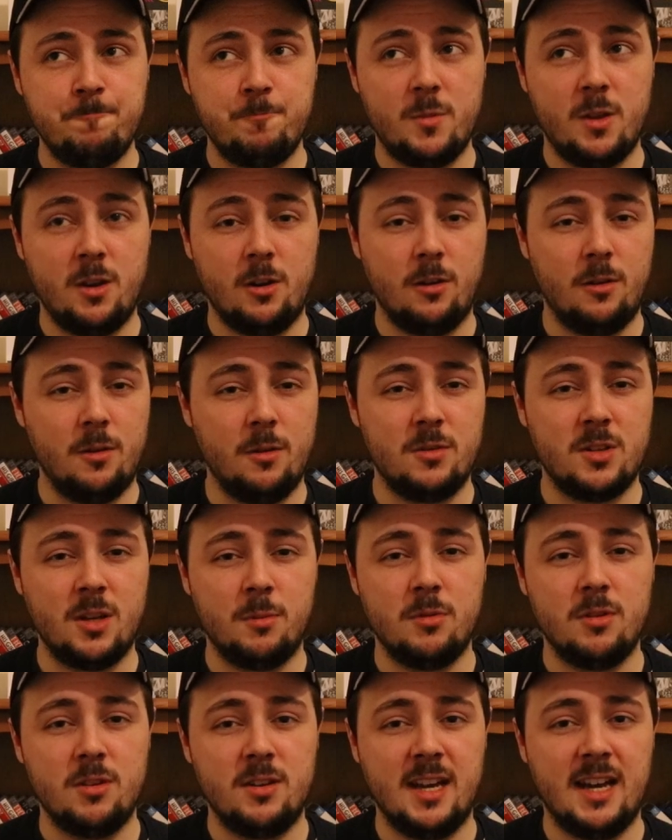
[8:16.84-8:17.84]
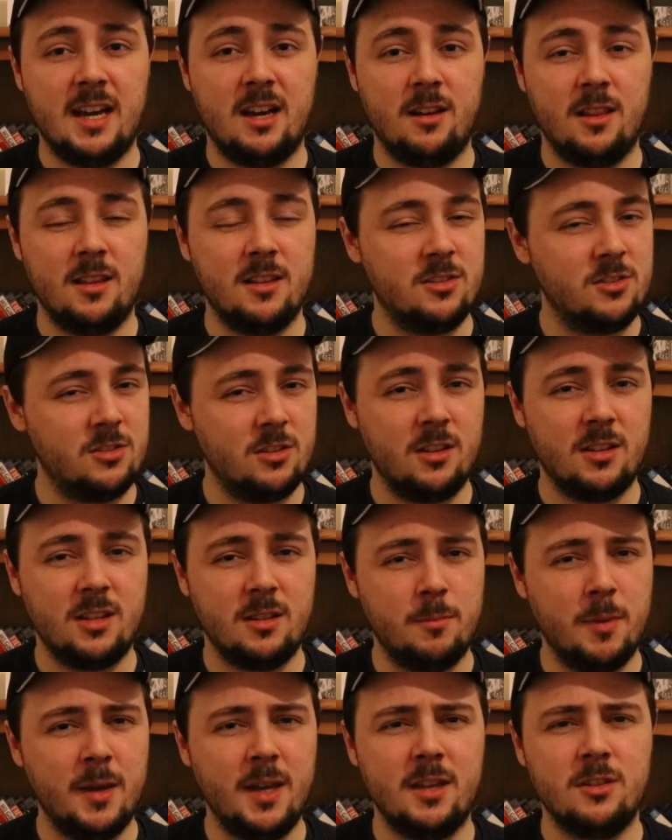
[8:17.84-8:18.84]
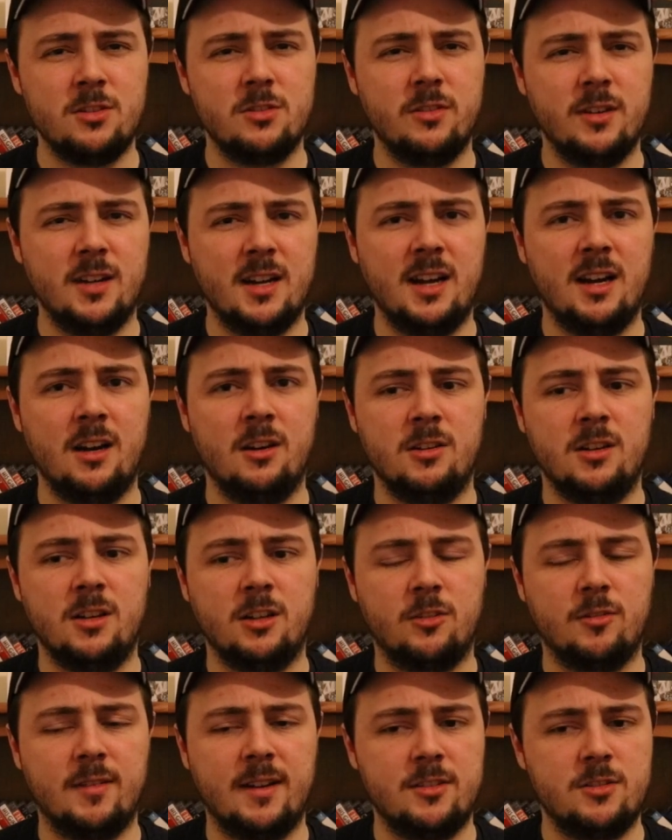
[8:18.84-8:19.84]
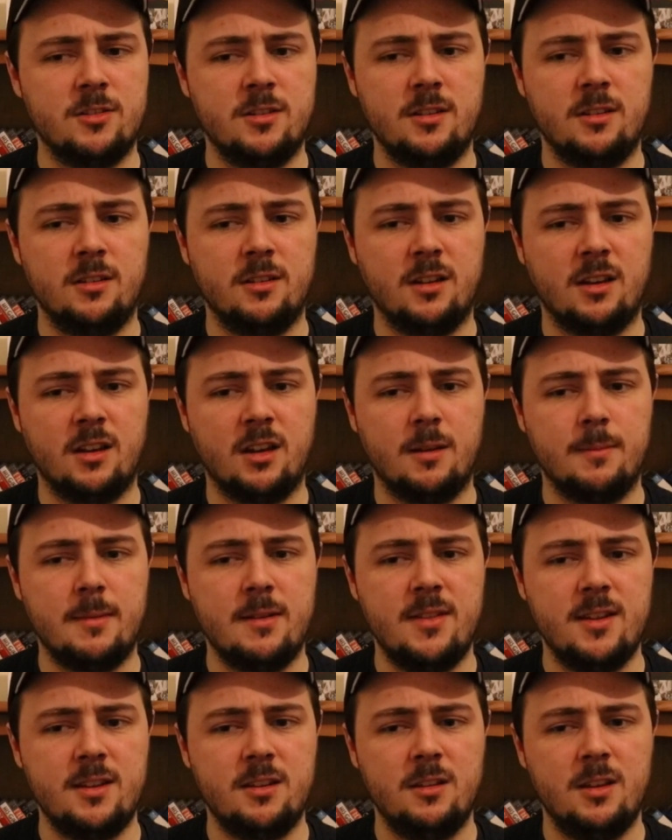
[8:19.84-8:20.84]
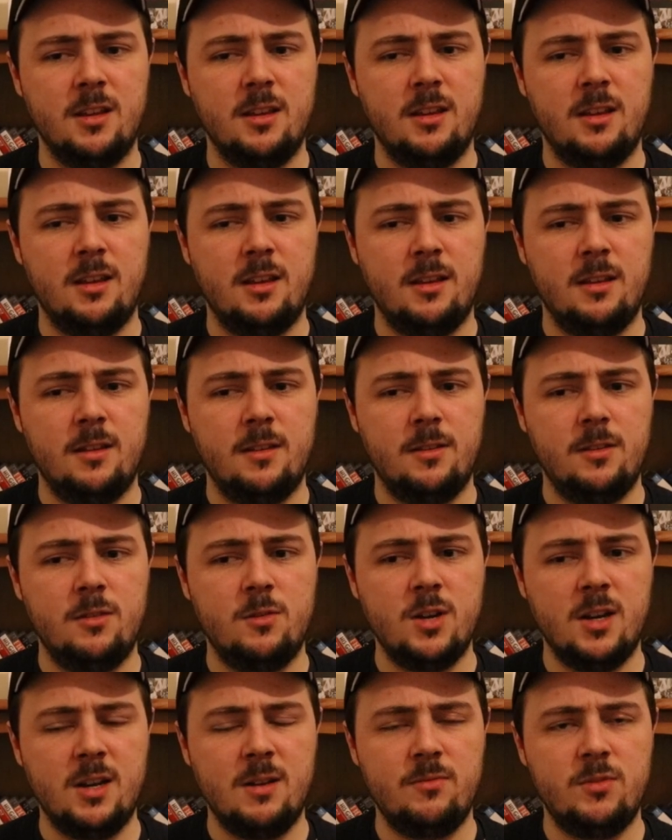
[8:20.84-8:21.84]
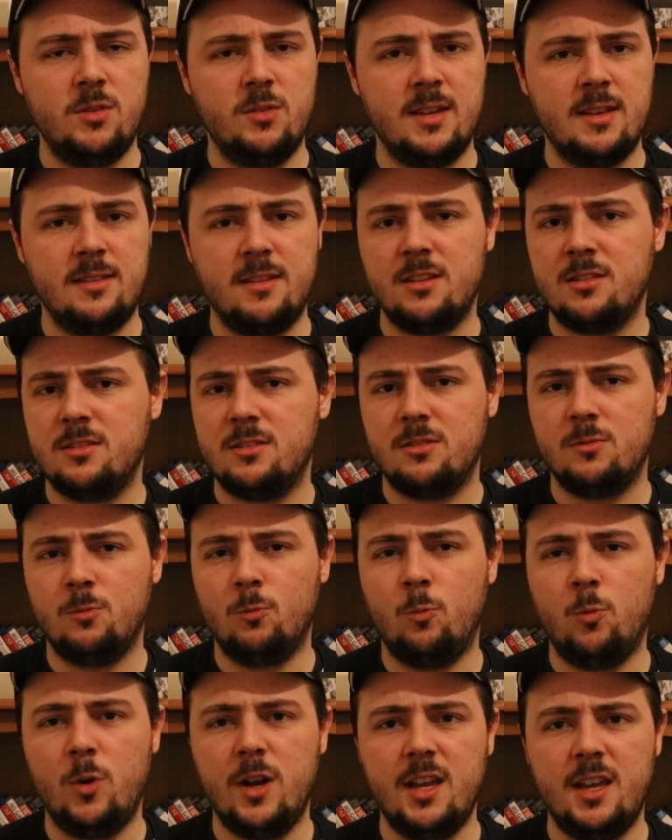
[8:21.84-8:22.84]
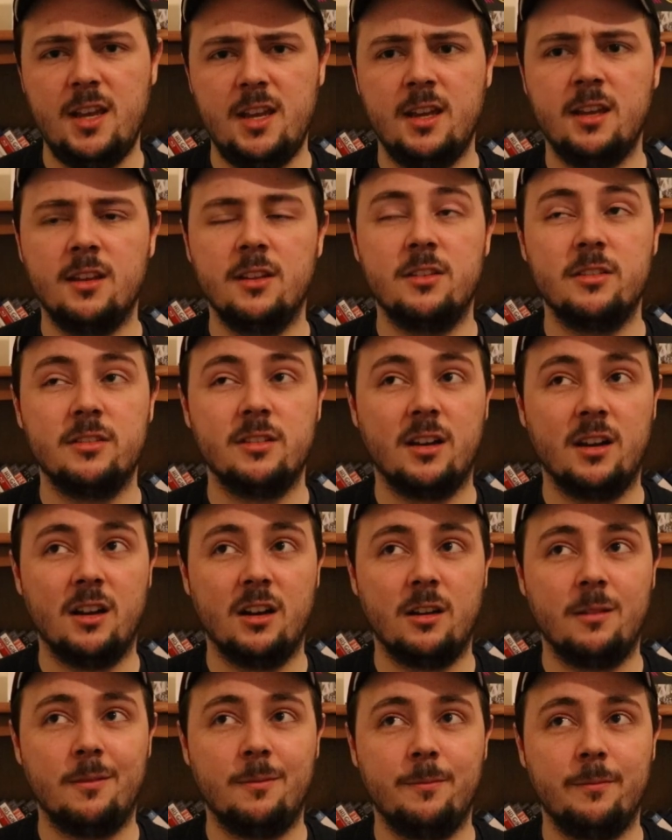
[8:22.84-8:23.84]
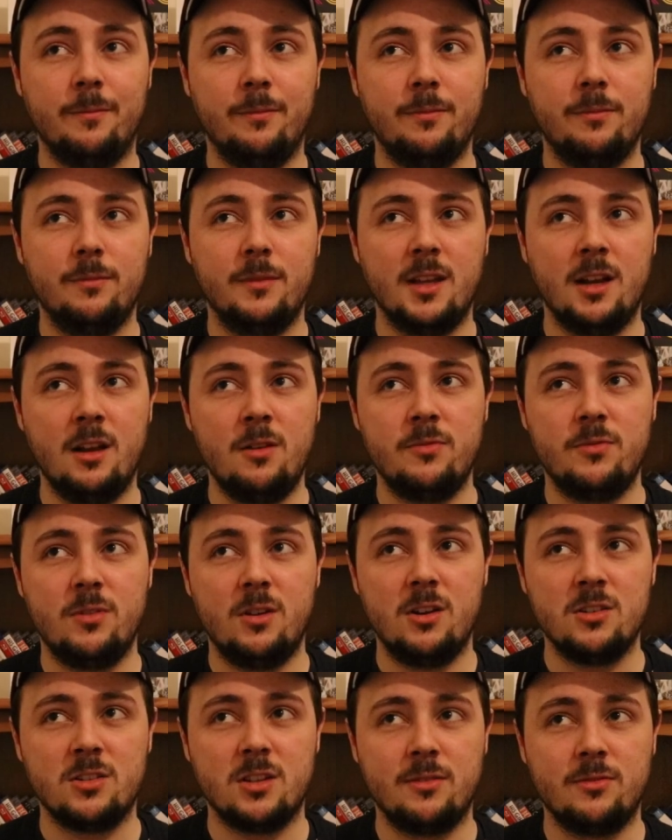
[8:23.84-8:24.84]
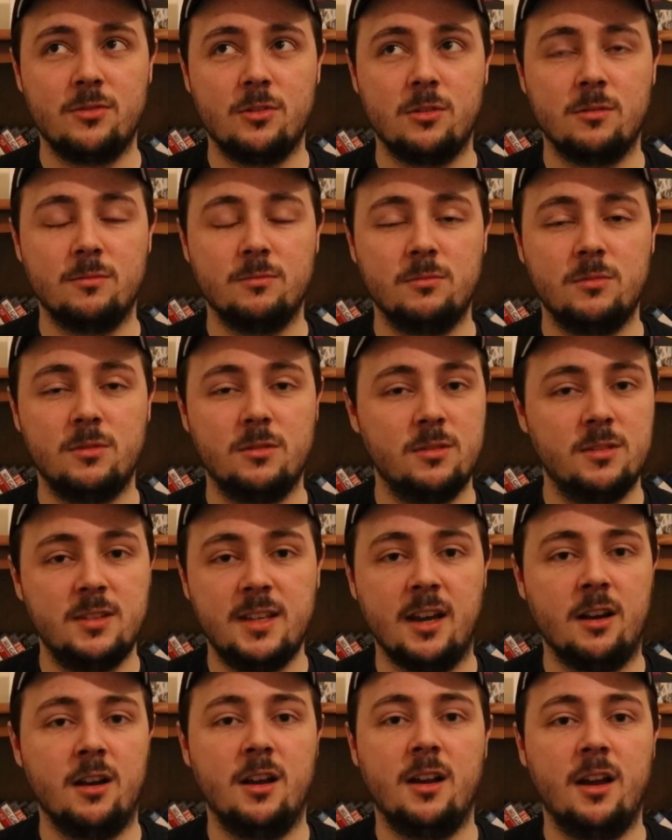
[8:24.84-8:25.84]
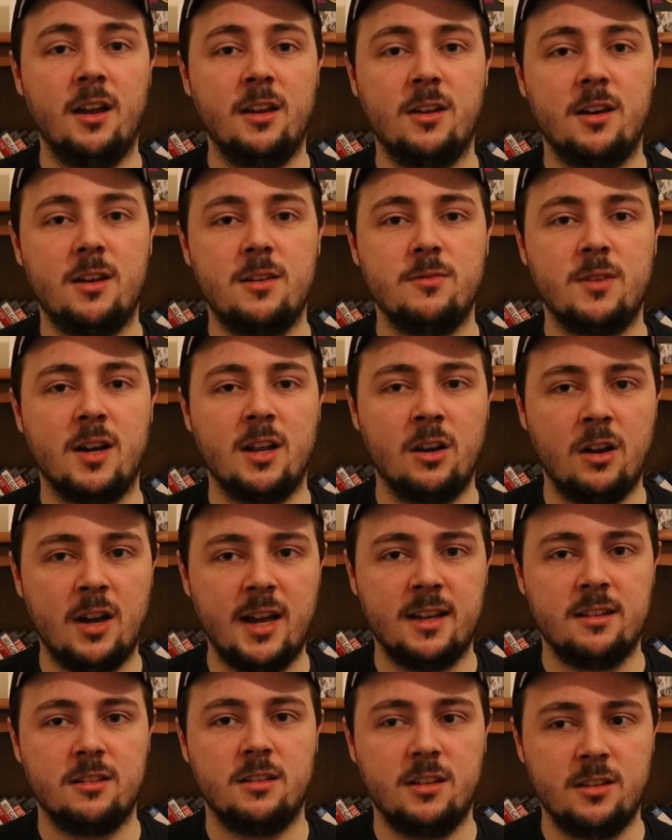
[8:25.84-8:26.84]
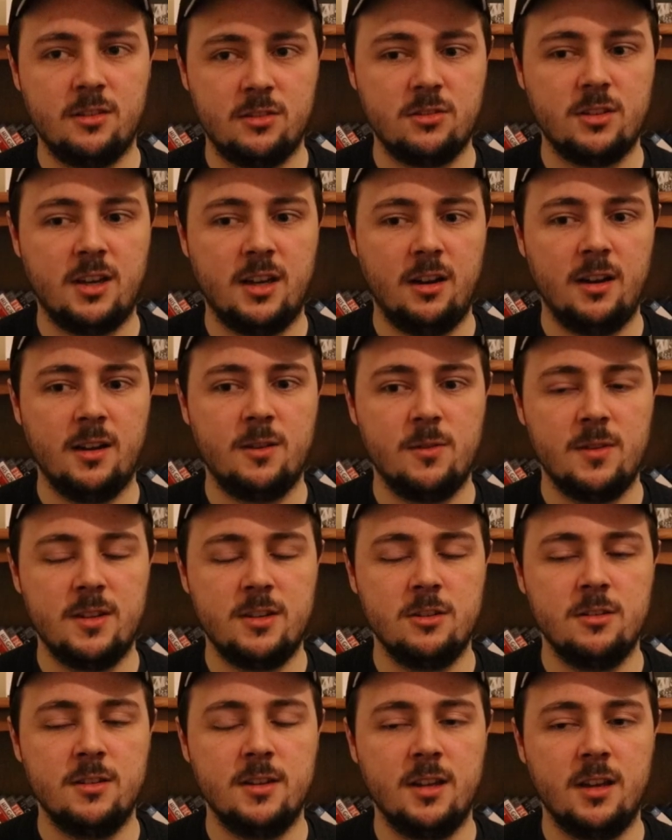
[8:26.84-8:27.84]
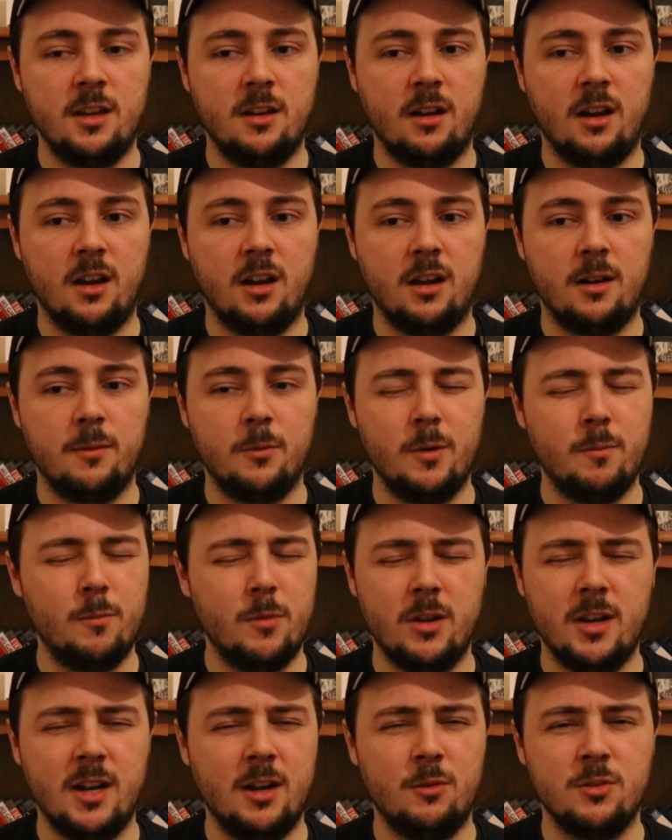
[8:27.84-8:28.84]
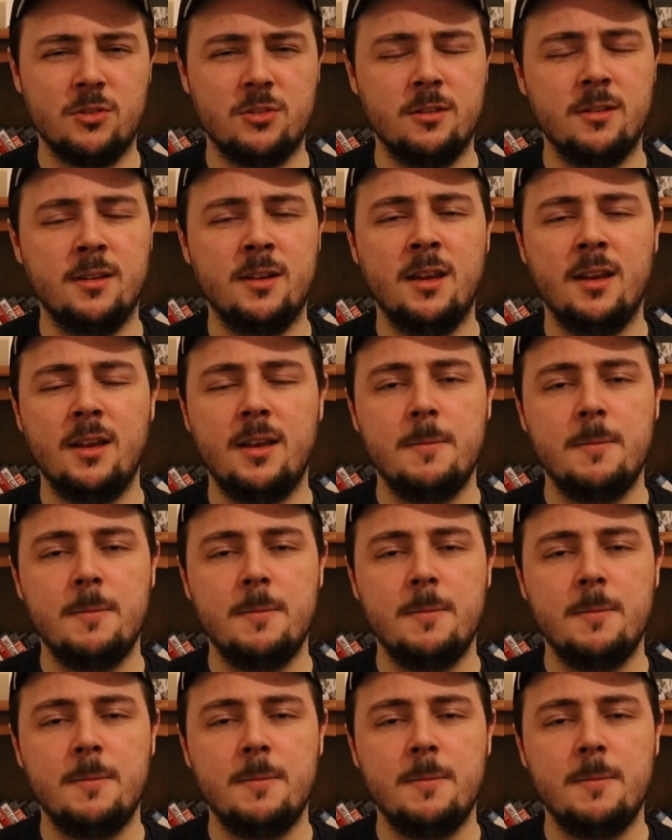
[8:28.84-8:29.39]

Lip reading: you know, it was up and down. It's certainly petering out gradually. And then you kind of, you get this weird, and at first I thought, yeah, I kind of, I like this. I like what they're doing here, what Murnau was doing.